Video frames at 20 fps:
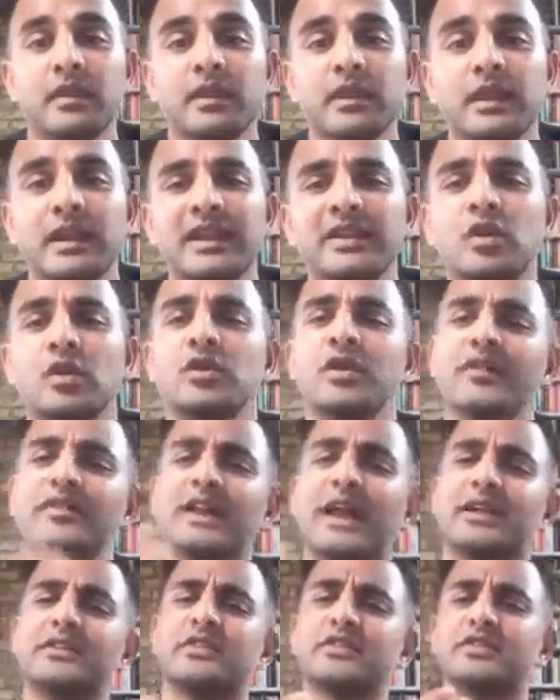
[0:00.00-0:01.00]
you have to
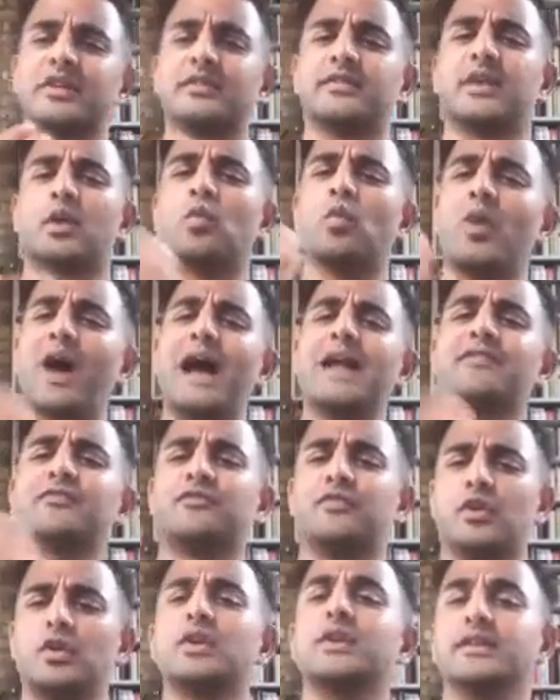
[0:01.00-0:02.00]
ask yourself, like, why
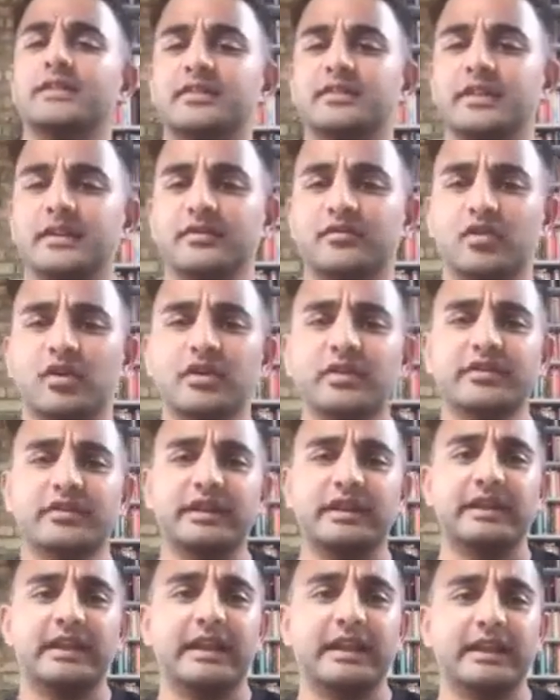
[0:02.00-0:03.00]
Ferguson? Ferguson
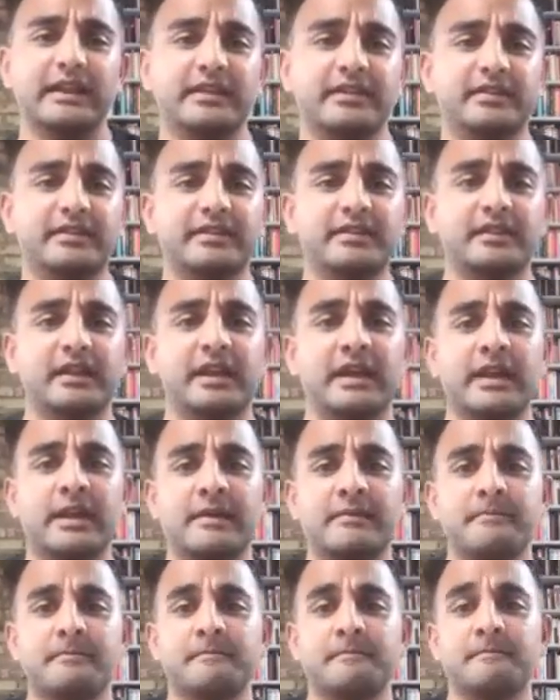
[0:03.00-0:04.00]
is
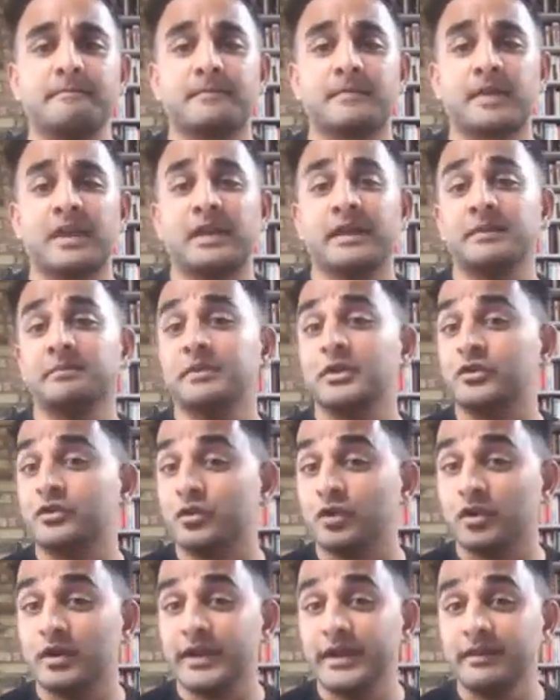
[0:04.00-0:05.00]
in
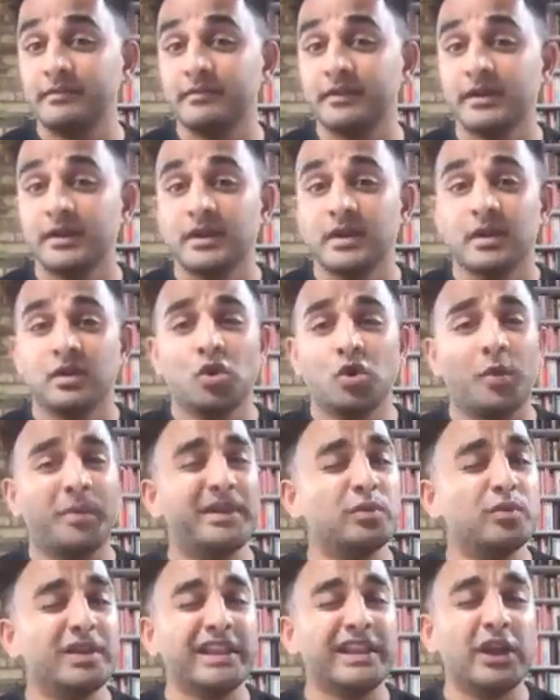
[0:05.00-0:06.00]
Missouri. Nobody
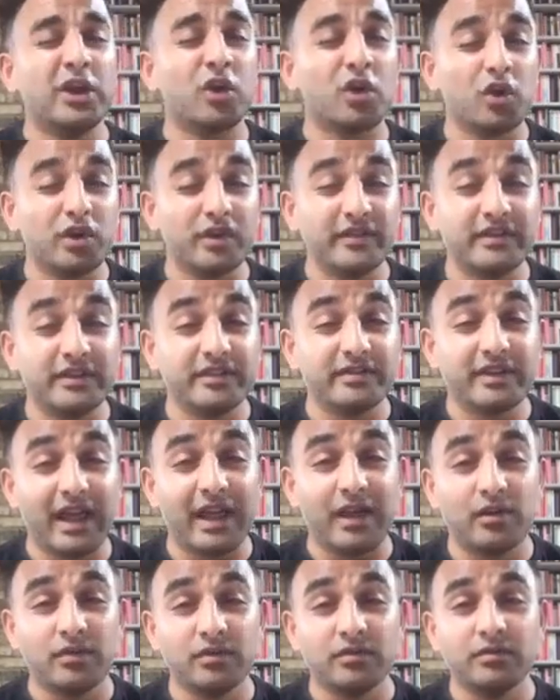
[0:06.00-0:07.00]
really heard of this
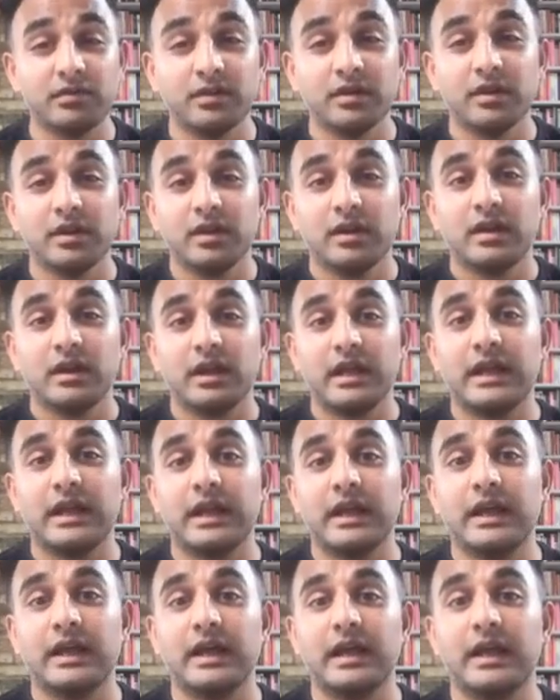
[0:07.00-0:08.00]
town.
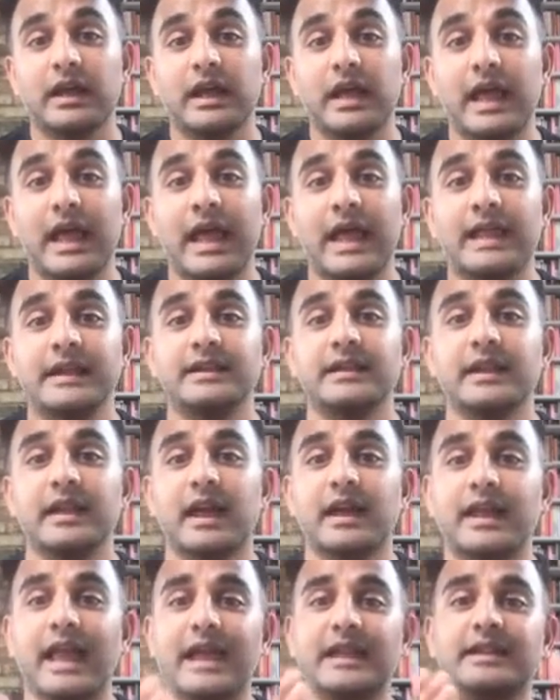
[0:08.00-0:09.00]
And
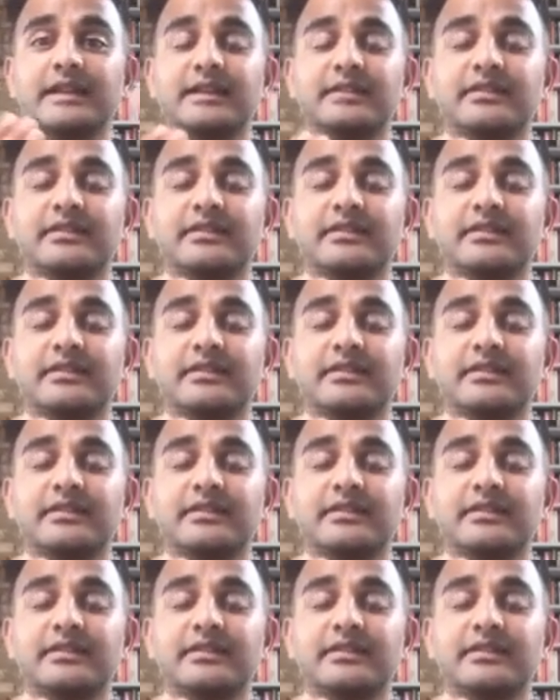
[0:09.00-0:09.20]
again,